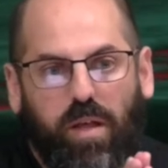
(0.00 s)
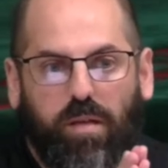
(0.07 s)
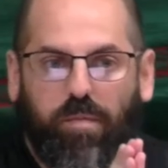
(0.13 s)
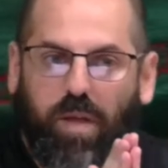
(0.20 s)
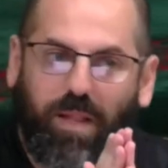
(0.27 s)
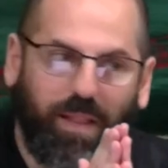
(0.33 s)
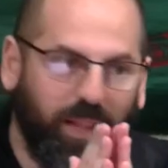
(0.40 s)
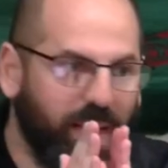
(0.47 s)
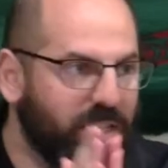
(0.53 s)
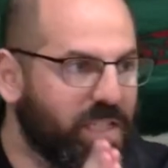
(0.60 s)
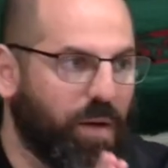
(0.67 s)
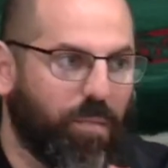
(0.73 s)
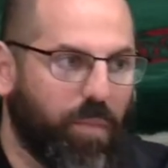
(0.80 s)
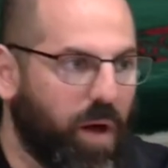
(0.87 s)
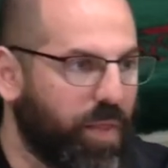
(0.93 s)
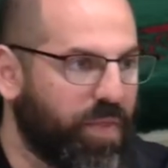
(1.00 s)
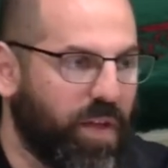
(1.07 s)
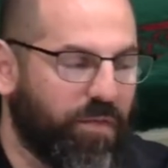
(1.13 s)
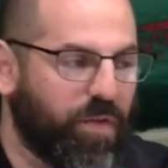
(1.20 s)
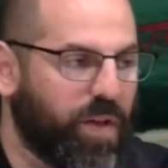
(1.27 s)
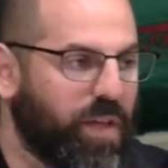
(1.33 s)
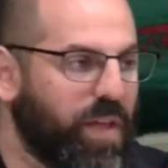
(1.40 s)
at least a month
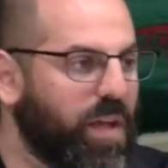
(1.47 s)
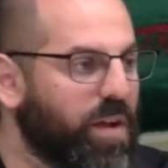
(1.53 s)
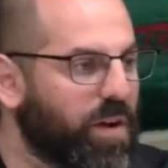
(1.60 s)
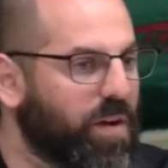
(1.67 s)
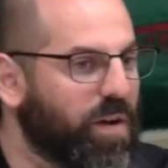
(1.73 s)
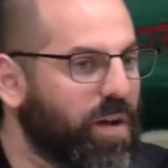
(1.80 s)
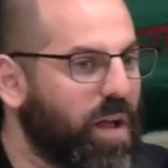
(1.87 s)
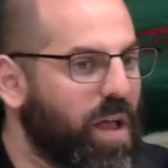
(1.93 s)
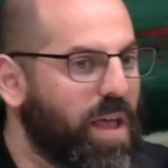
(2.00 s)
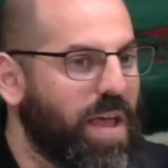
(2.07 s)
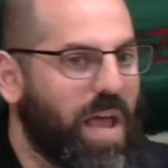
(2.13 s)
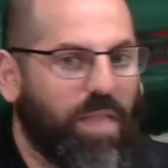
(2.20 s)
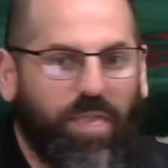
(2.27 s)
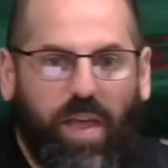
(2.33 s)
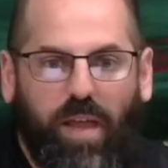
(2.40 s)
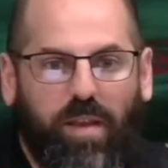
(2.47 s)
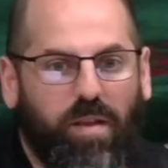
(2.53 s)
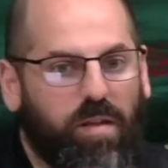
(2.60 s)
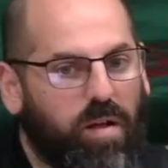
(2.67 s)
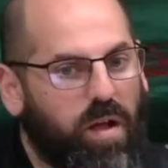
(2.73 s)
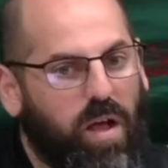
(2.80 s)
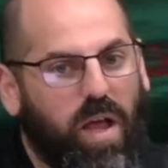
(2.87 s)
every year, and then
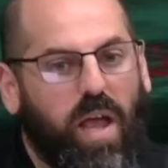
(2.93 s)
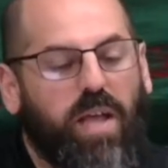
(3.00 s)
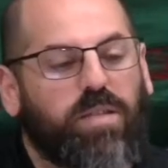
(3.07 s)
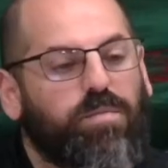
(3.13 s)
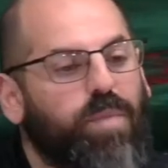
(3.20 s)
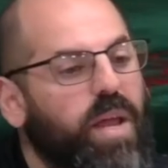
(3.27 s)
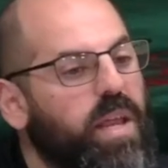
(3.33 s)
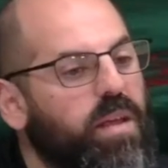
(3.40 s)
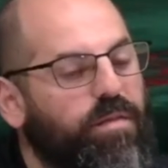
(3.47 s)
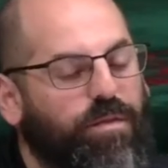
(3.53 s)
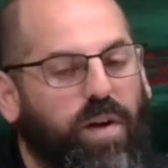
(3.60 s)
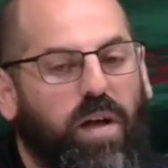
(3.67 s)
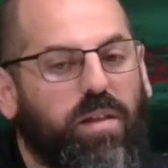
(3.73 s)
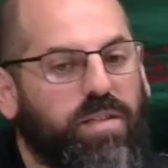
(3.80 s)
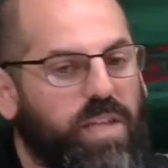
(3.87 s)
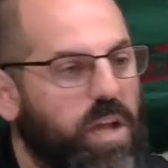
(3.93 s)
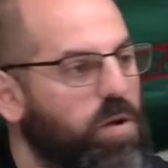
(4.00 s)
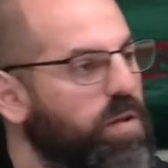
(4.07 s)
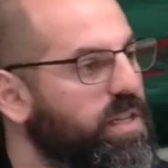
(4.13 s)
as many voluntarily